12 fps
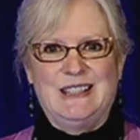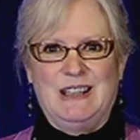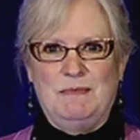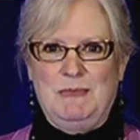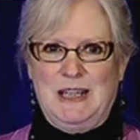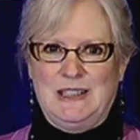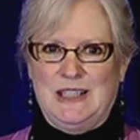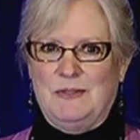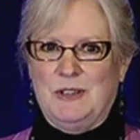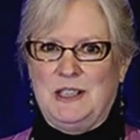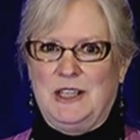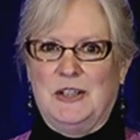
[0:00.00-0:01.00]
that meets
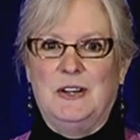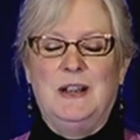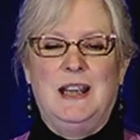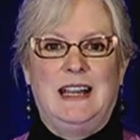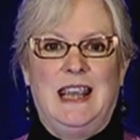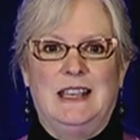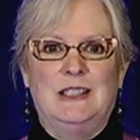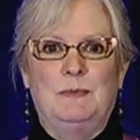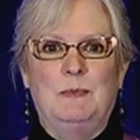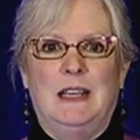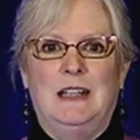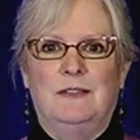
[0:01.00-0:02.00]
every year and has
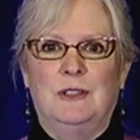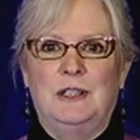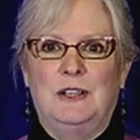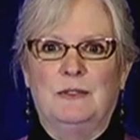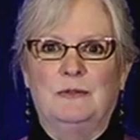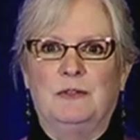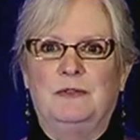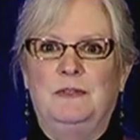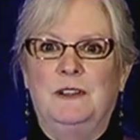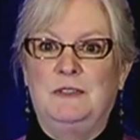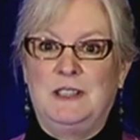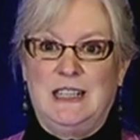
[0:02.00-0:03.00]
met every year for
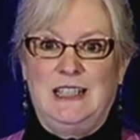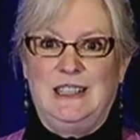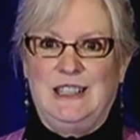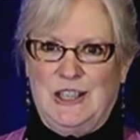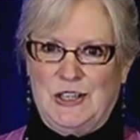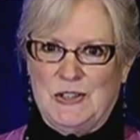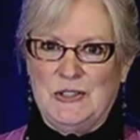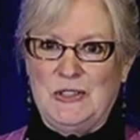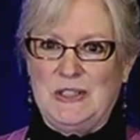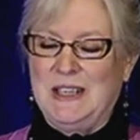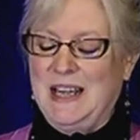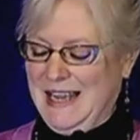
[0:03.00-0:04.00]
15
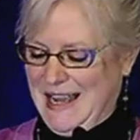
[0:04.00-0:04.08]
years.